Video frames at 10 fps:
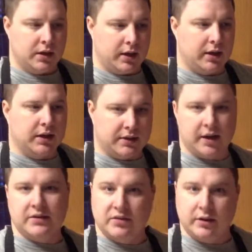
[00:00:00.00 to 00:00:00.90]
I let
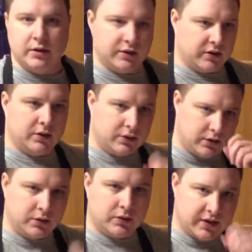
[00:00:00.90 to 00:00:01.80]
that sit until,
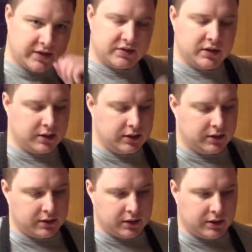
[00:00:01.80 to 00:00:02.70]
tasting it,
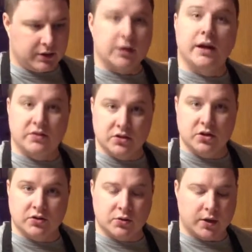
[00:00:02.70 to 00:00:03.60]
it tasted
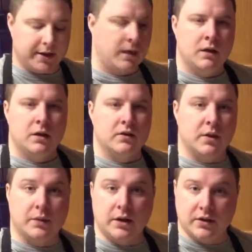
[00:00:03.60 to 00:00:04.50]
just right.
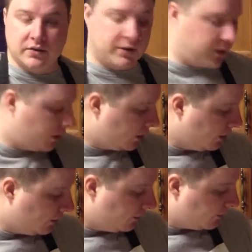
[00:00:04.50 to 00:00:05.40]
Something else I've heard
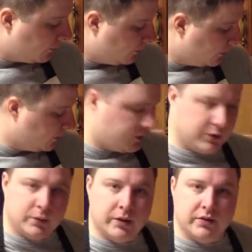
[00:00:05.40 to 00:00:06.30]
of to do
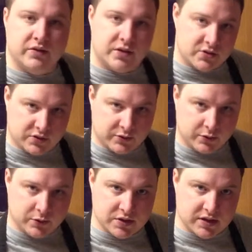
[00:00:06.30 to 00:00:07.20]
with citrus
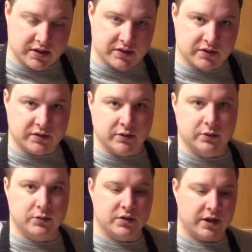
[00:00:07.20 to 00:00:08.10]
fruits is
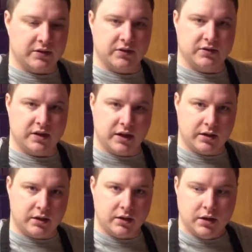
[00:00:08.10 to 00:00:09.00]
to take the
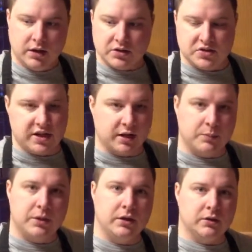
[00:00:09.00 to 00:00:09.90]
skin, just take a
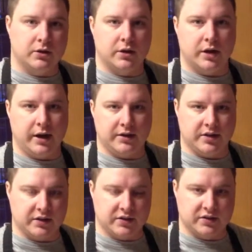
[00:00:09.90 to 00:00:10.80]
peeler and
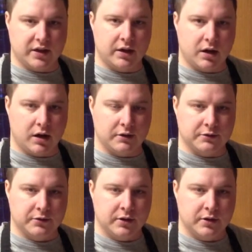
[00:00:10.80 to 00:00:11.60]
take the skin off